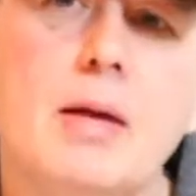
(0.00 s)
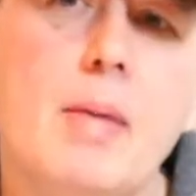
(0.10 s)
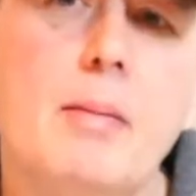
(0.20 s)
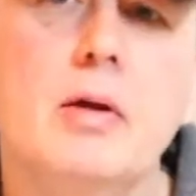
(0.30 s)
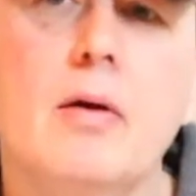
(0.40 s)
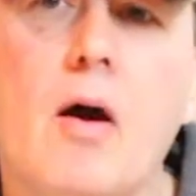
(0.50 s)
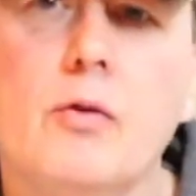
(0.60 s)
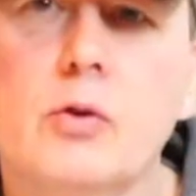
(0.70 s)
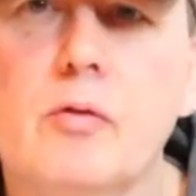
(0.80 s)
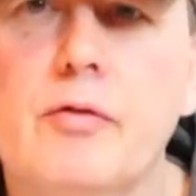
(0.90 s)
and maybe I'll
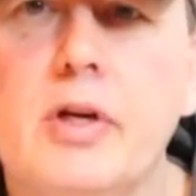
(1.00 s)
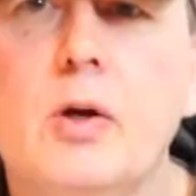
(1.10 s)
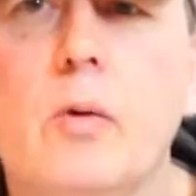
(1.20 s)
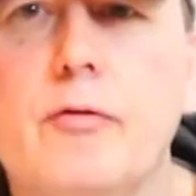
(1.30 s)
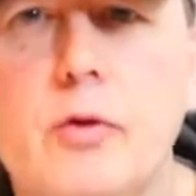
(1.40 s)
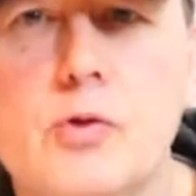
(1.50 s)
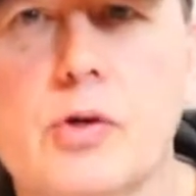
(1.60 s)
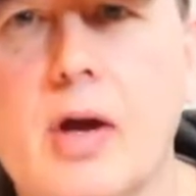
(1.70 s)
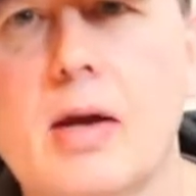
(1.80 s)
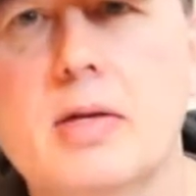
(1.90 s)
do a video in the future
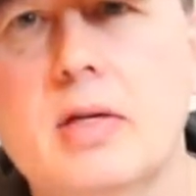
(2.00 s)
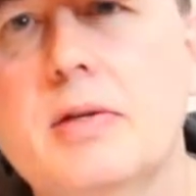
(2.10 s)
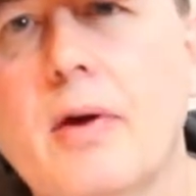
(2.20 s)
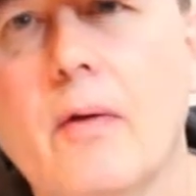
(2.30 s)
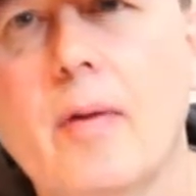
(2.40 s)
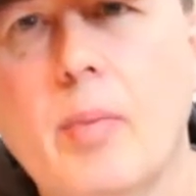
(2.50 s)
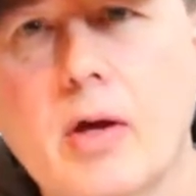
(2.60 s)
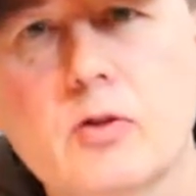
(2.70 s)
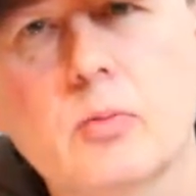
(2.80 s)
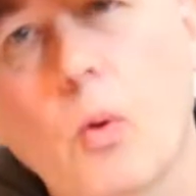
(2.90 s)
kind of detail on the
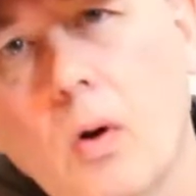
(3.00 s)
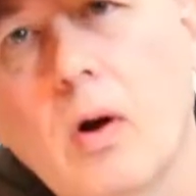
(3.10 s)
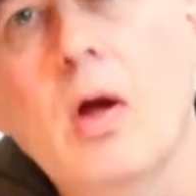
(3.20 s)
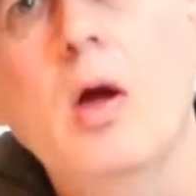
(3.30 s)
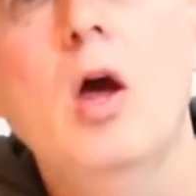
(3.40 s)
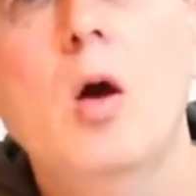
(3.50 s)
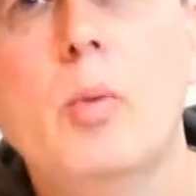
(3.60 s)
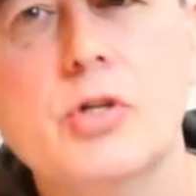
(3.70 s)
bass more. But